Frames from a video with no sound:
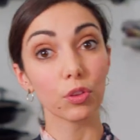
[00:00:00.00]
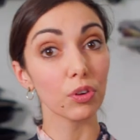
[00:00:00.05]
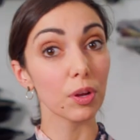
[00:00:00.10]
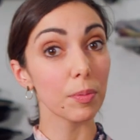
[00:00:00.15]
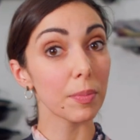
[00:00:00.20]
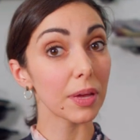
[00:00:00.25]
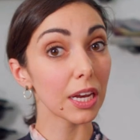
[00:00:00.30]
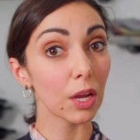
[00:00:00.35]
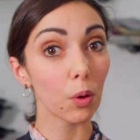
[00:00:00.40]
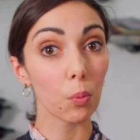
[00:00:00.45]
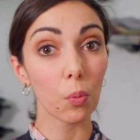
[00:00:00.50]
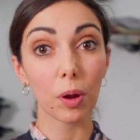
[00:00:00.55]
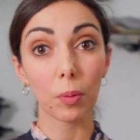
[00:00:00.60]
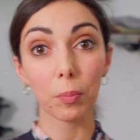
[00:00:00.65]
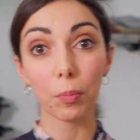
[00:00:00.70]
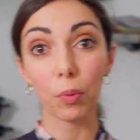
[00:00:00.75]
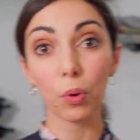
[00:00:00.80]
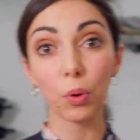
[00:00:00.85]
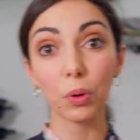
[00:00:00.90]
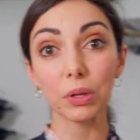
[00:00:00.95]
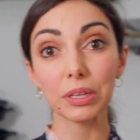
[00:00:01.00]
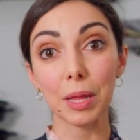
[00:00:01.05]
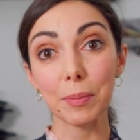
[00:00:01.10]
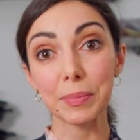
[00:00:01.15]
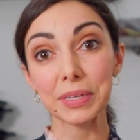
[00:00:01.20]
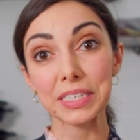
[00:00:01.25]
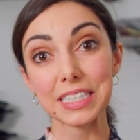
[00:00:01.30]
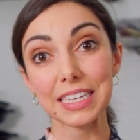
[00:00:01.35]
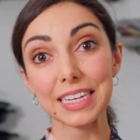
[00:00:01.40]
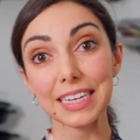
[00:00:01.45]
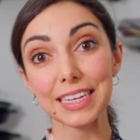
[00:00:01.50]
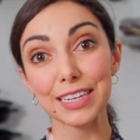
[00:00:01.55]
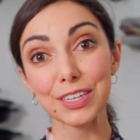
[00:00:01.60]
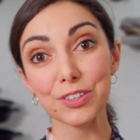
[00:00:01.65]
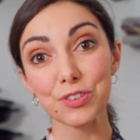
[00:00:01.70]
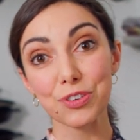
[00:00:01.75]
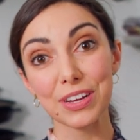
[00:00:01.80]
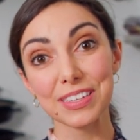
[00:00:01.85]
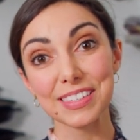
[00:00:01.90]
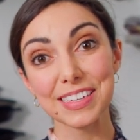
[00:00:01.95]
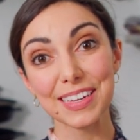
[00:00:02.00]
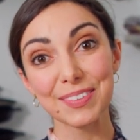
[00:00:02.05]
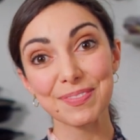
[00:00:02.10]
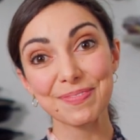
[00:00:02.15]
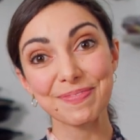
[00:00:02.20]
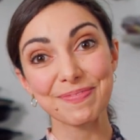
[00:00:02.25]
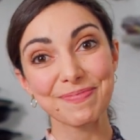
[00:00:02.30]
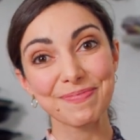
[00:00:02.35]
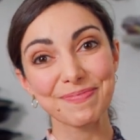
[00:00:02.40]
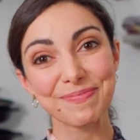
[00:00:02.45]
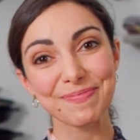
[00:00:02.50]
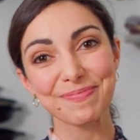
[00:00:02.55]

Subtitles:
3-minute one bowl lemon tahini dressing.